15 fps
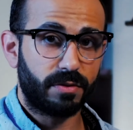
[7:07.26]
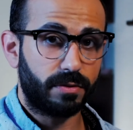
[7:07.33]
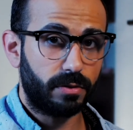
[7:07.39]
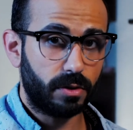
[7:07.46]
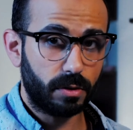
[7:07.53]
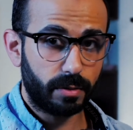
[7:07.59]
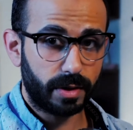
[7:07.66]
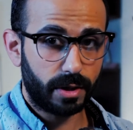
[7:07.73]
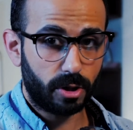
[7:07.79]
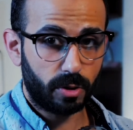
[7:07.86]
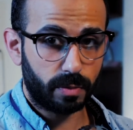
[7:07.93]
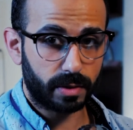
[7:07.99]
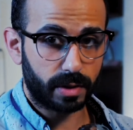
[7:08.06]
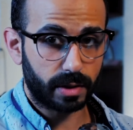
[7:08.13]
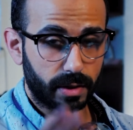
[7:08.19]
before we
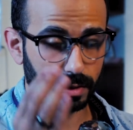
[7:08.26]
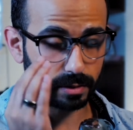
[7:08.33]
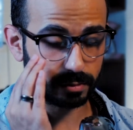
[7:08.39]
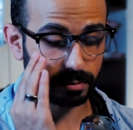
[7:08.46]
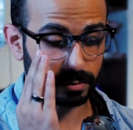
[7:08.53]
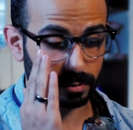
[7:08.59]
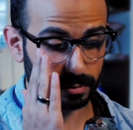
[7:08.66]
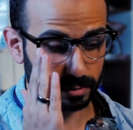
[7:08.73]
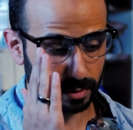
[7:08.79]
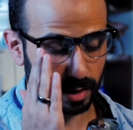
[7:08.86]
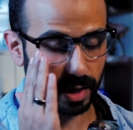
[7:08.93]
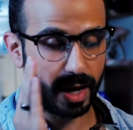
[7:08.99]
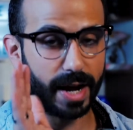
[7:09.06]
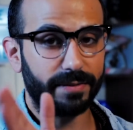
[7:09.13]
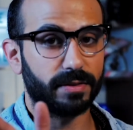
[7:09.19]
open it,
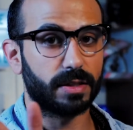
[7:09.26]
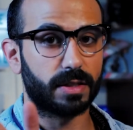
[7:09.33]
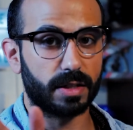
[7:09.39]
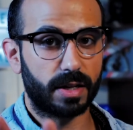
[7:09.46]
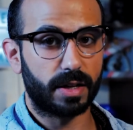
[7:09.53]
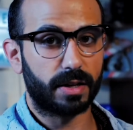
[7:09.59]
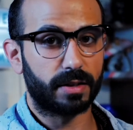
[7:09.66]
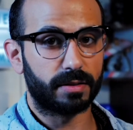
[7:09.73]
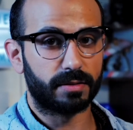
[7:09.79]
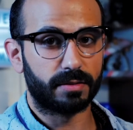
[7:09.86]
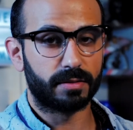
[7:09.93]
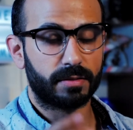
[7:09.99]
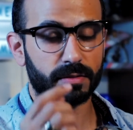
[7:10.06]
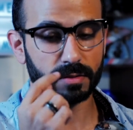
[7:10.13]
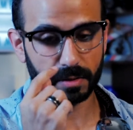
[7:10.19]
I have to say,
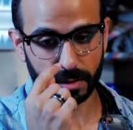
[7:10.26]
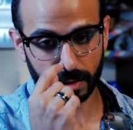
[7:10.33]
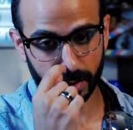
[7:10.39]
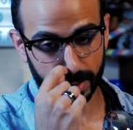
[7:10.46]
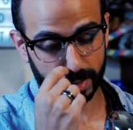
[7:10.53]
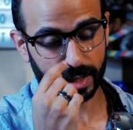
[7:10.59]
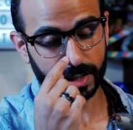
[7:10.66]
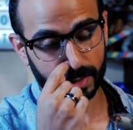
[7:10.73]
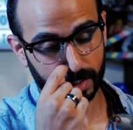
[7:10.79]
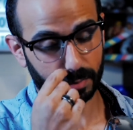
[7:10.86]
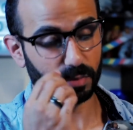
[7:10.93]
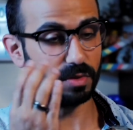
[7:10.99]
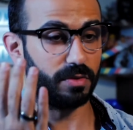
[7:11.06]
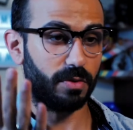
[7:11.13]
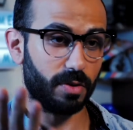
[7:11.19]
like I
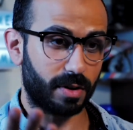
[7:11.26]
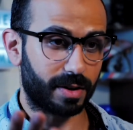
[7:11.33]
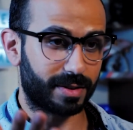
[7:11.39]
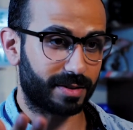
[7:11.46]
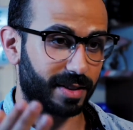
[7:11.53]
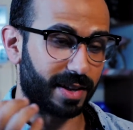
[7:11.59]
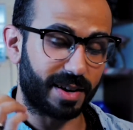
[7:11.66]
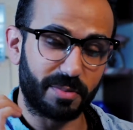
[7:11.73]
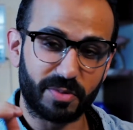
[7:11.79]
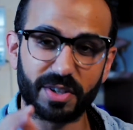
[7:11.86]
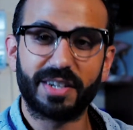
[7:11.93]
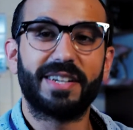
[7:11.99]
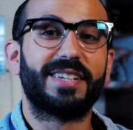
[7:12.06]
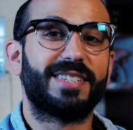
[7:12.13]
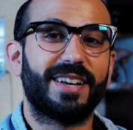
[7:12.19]
said before, that I'm
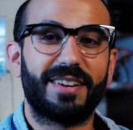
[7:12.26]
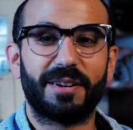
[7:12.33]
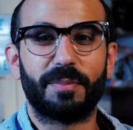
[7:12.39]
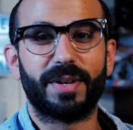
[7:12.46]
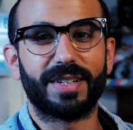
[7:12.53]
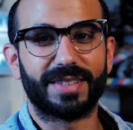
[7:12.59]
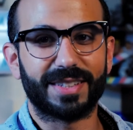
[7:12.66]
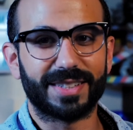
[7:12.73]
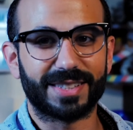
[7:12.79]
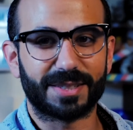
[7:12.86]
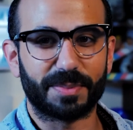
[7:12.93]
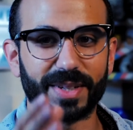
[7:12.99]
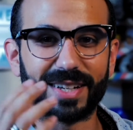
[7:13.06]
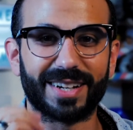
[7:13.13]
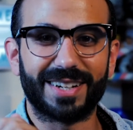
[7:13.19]
very excited about
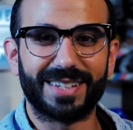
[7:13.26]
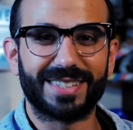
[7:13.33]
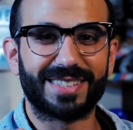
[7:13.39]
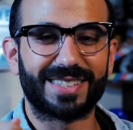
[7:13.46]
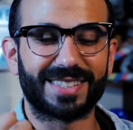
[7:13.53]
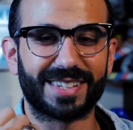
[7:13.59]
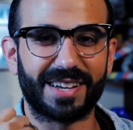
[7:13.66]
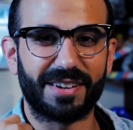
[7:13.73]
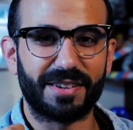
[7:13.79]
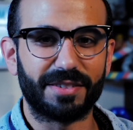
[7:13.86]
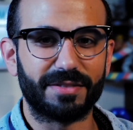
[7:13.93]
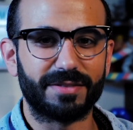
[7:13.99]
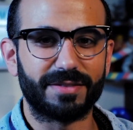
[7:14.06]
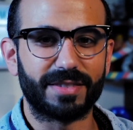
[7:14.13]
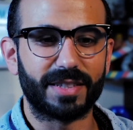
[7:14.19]
this because
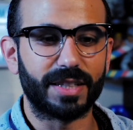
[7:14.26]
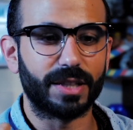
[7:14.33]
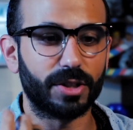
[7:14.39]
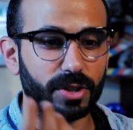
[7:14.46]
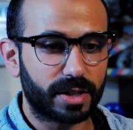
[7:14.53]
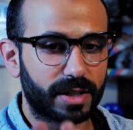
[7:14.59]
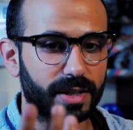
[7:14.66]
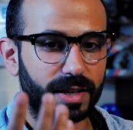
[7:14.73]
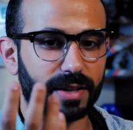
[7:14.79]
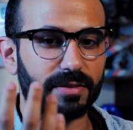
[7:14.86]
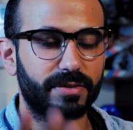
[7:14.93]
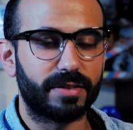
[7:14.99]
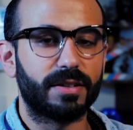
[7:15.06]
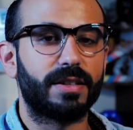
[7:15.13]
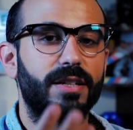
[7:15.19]
of the look
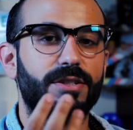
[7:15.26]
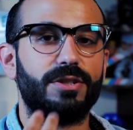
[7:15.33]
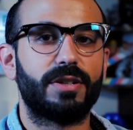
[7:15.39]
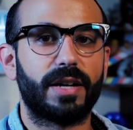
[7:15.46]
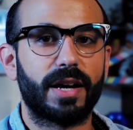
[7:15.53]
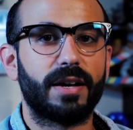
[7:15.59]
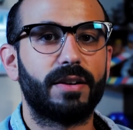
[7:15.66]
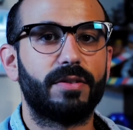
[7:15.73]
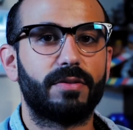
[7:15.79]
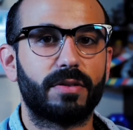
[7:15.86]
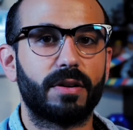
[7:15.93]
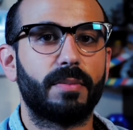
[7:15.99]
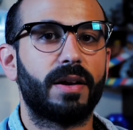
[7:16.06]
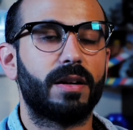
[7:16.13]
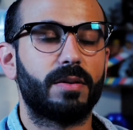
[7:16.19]
and feel that you get
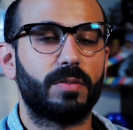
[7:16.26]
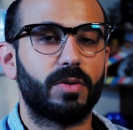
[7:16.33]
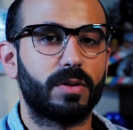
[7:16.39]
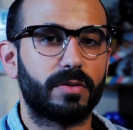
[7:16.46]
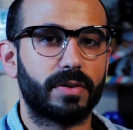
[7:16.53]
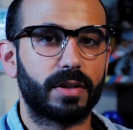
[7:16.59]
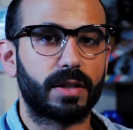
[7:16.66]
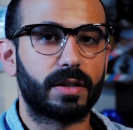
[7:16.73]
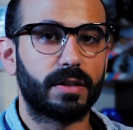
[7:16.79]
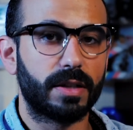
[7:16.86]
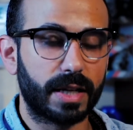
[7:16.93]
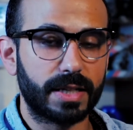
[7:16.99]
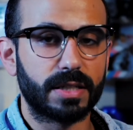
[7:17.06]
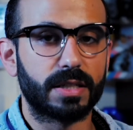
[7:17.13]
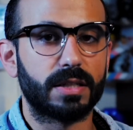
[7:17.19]
from
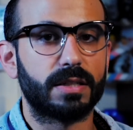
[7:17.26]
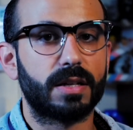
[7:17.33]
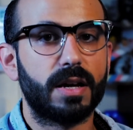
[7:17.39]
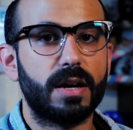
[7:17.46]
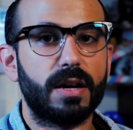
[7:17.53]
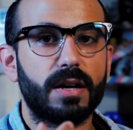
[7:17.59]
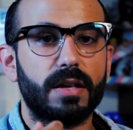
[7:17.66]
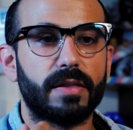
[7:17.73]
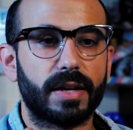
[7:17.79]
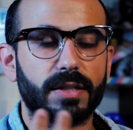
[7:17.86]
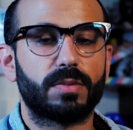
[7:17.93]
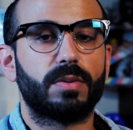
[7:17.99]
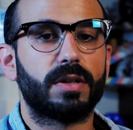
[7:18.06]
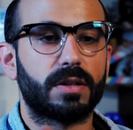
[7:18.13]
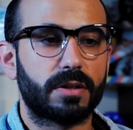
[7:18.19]
anamorphic lenses.
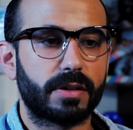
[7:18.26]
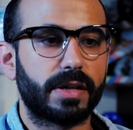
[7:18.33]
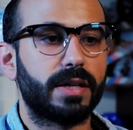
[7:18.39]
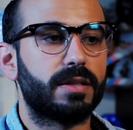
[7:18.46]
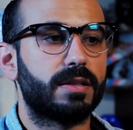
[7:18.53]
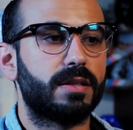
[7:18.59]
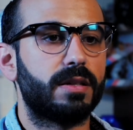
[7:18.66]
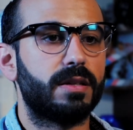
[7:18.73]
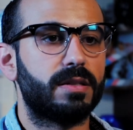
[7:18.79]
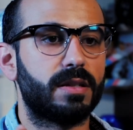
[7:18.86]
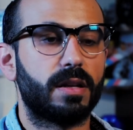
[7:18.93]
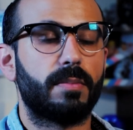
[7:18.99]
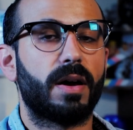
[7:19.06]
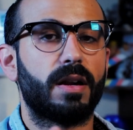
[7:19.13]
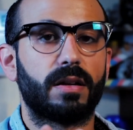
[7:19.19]
That's what creates the
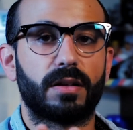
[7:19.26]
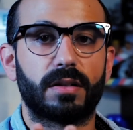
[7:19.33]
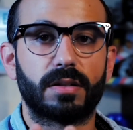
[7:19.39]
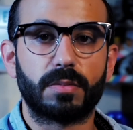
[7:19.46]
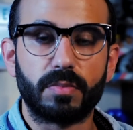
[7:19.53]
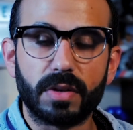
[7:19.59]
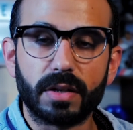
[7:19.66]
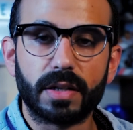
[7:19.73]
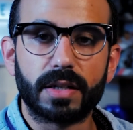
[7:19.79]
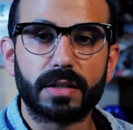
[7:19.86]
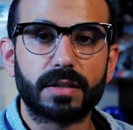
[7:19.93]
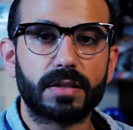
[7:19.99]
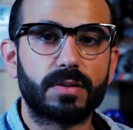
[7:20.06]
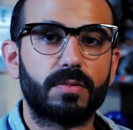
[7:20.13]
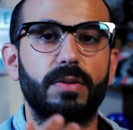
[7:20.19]
cinematic
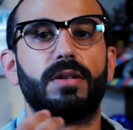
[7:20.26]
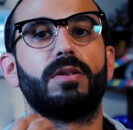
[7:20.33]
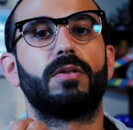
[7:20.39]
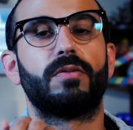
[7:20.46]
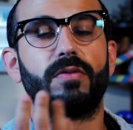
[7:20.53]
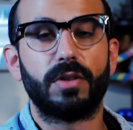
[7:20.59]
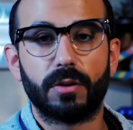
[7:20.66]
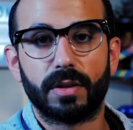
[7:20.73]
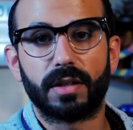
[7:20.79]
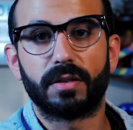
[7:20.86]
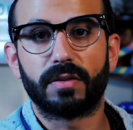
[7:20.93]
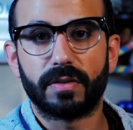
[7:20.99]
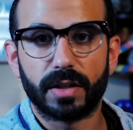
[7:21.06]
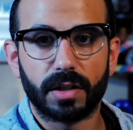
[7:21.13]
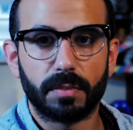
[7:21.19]
experience when you're viewing
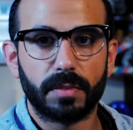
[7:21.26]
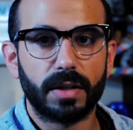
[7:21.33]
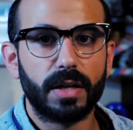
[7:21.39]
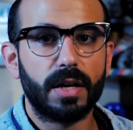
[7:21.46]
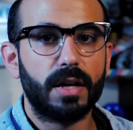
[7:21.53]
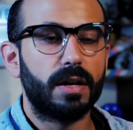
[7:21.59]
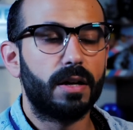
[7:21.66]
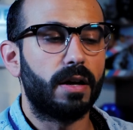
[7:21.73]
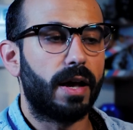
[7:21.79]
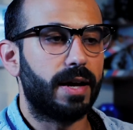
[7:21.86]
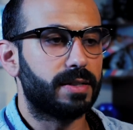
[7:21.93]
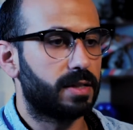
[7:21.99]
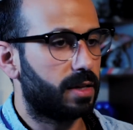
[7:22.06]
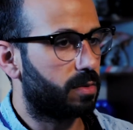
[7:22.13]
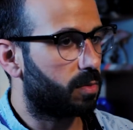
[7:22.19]
a film. It
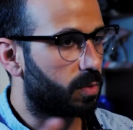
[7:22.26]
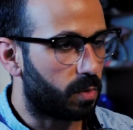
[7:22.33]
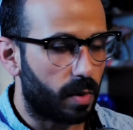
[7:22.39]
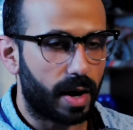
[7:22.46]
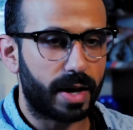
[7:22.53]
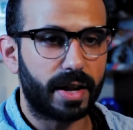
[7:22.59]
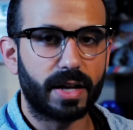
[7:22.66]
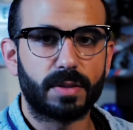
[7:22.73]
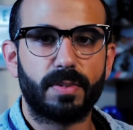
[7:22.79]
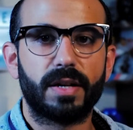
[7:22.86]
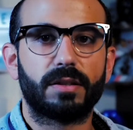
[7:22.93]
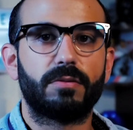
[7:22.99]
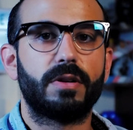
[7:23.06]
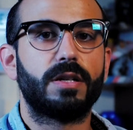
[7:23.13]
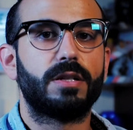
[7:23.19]
has that wide
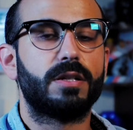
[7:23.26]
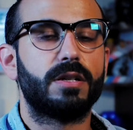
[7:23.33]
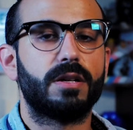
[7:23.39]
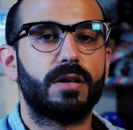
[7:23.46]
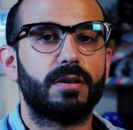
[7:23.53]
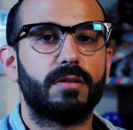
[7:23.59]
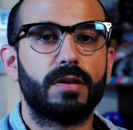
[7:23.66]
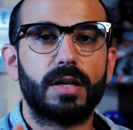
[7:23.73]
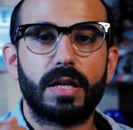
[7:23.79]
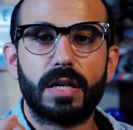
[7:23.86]
aspect ratio.